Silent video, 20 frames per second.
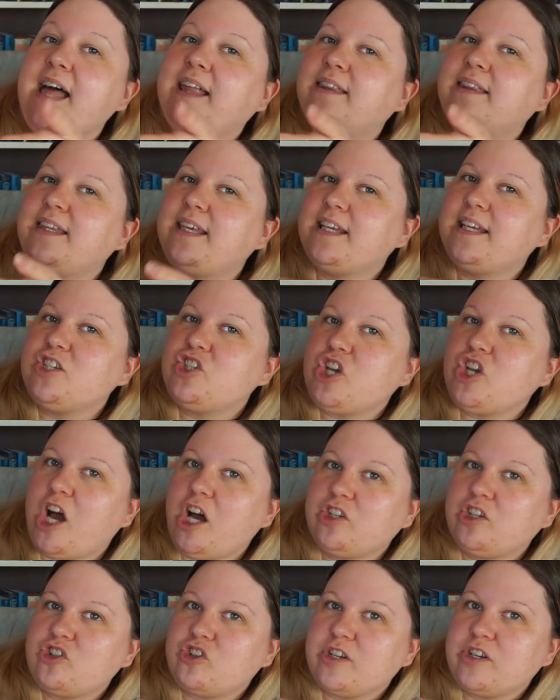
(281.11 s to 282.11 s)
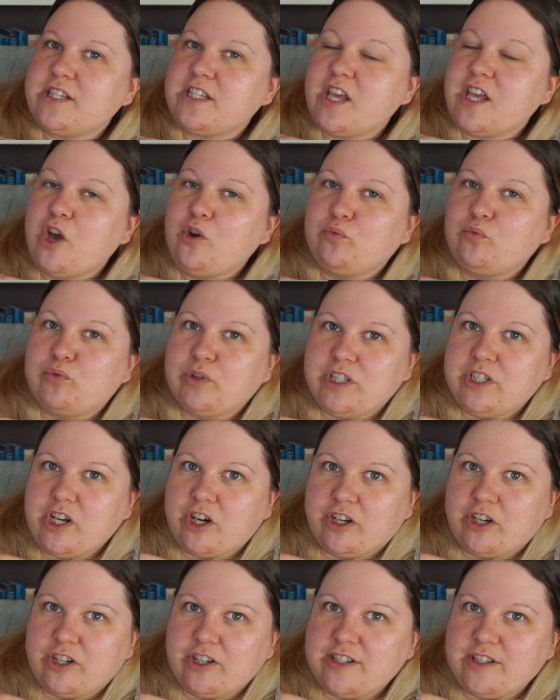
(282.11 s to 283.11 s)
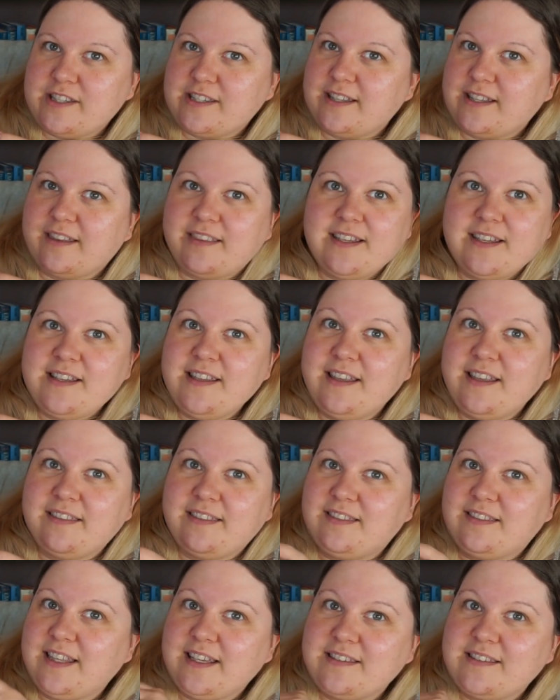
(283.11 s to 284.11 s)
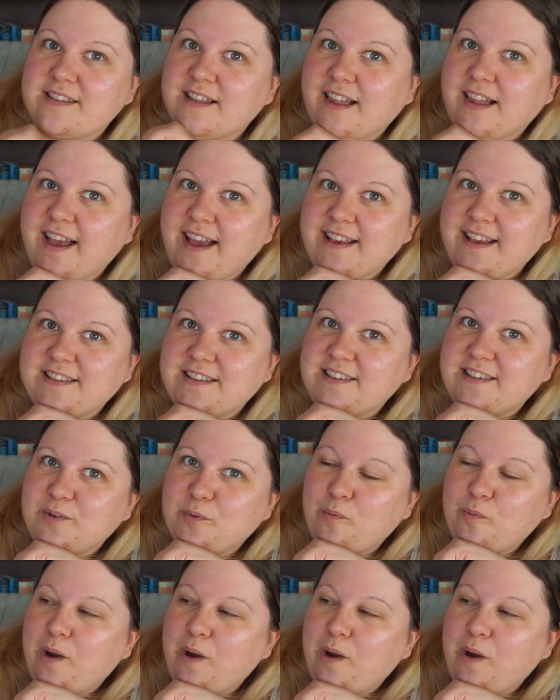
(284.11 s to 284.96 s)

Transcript: the enchantress returns the these guys,